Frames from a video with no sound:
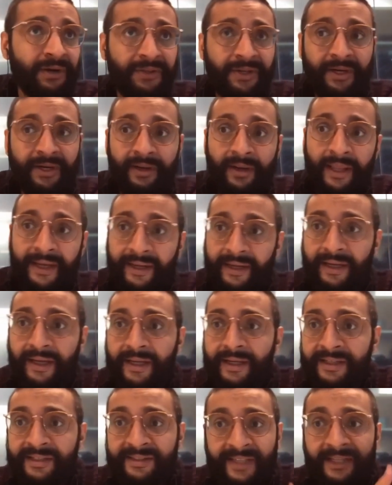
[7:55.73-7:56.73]
are there like
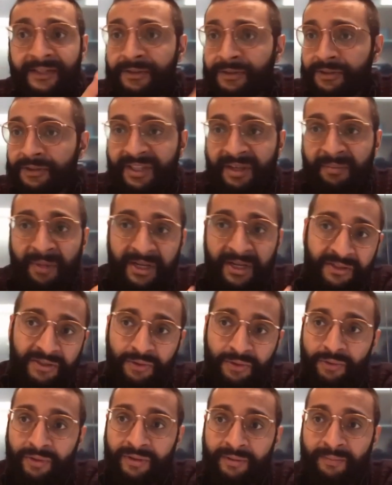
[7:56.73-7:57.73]
centers that
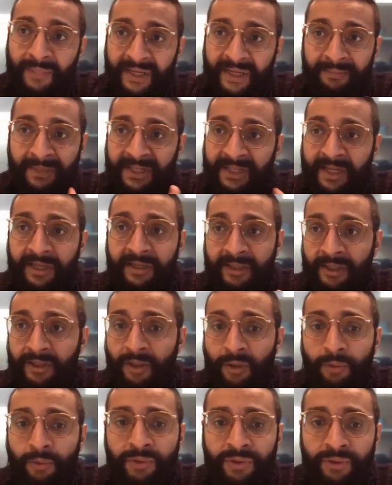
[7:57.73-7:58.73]
my kid
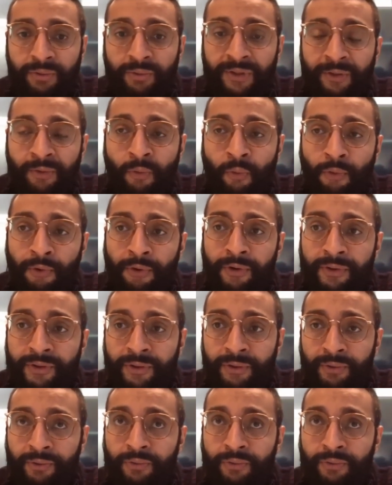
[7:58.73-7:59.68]
can go to in order